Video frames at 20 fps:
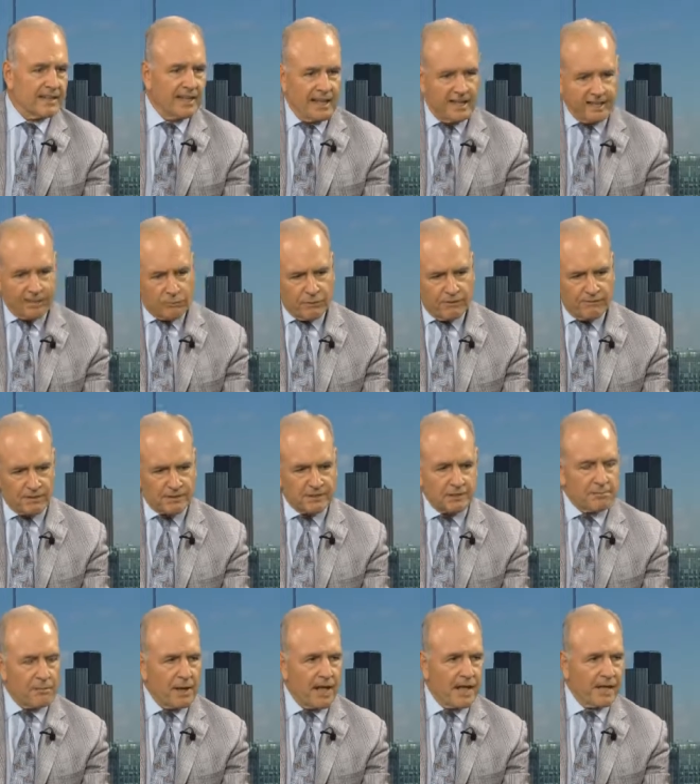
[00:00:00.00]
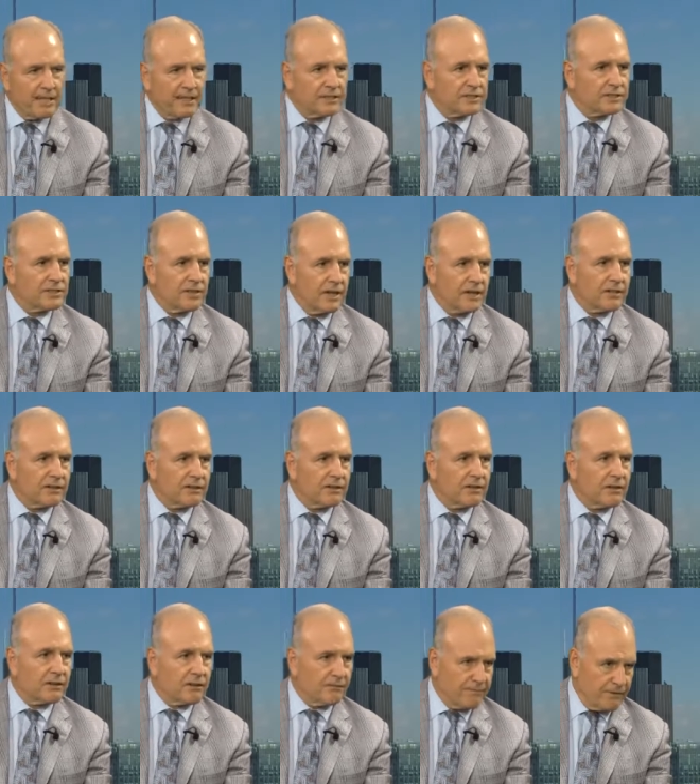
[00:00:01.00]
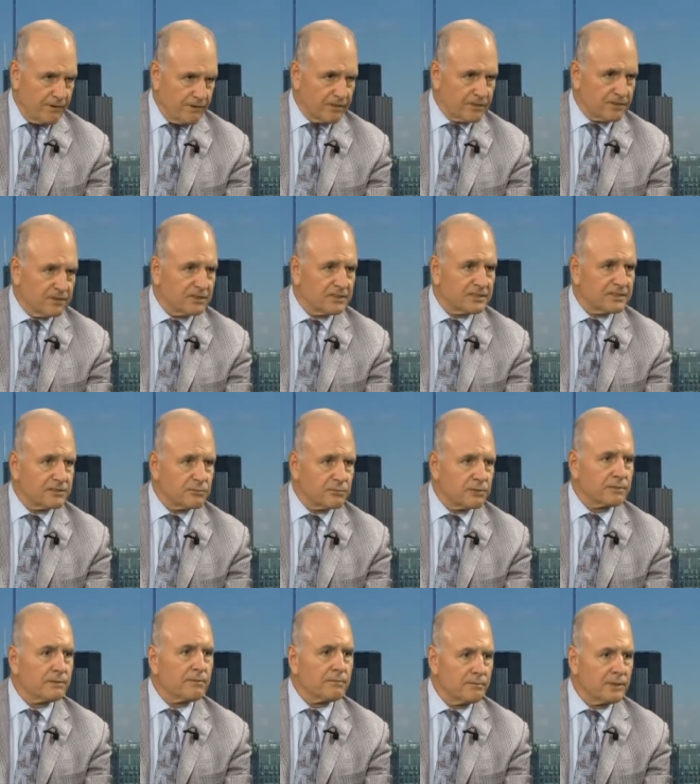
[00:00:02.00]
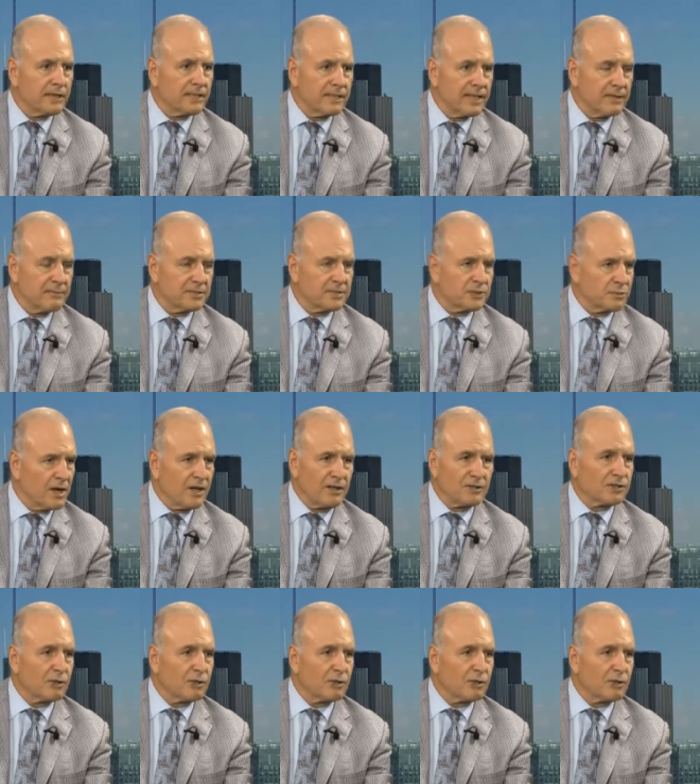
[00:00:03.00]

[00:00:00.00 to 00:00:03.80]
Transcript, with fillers: And then we've expanded to other verticals with big names as well.